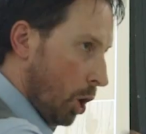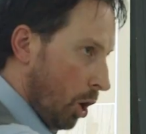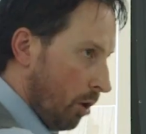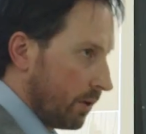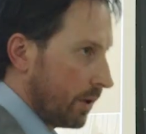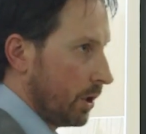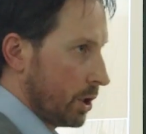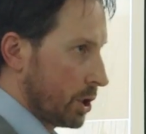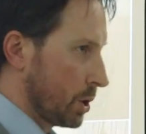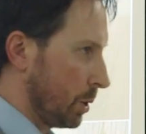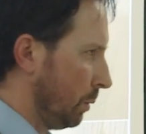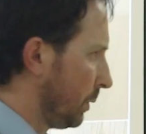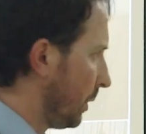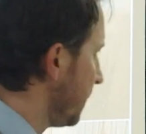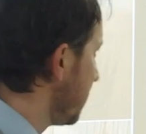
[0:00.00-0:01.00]
over their
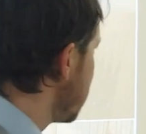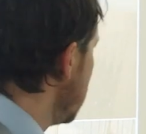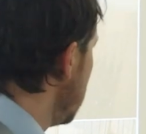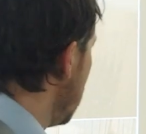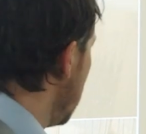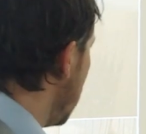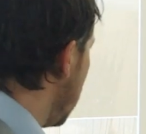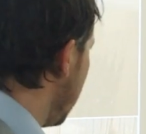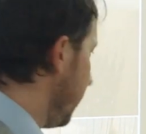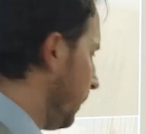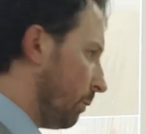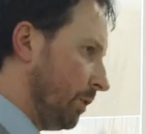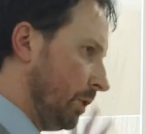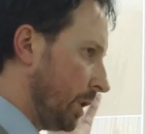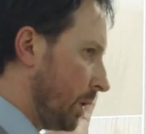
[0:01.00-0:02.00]
shoulders? They do
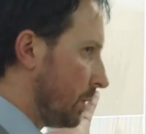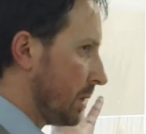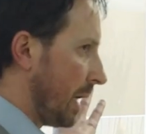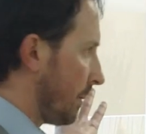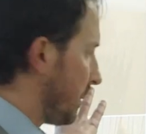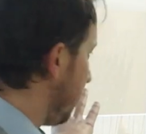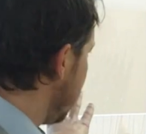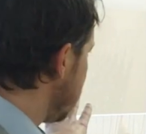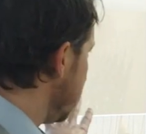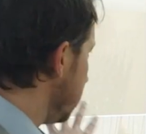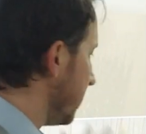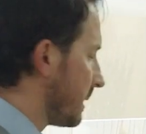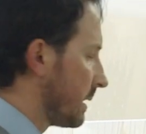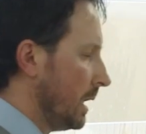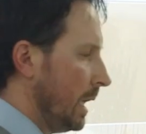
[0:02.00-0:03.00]
a really good job depicting
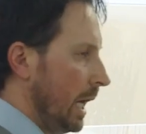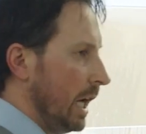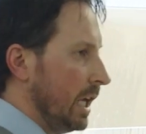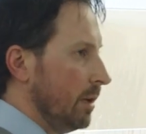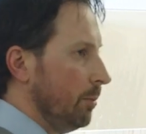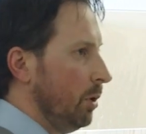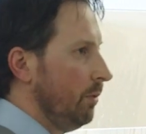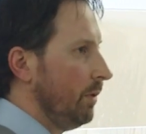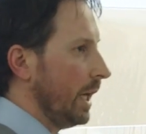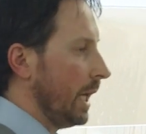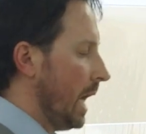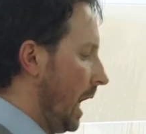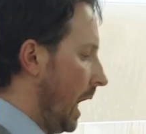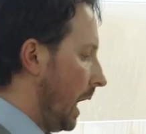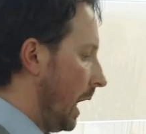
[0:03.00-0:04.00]
this in the movie.
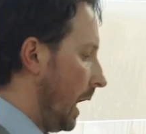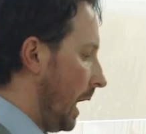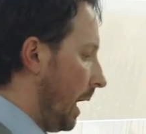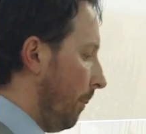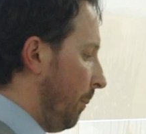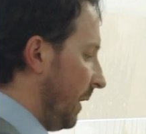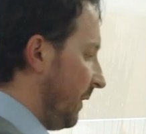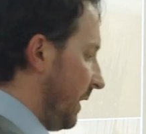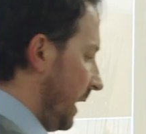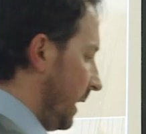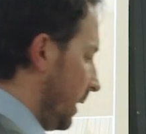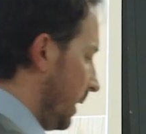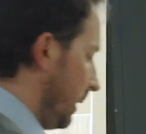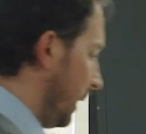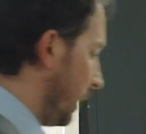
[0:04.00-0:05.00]
But then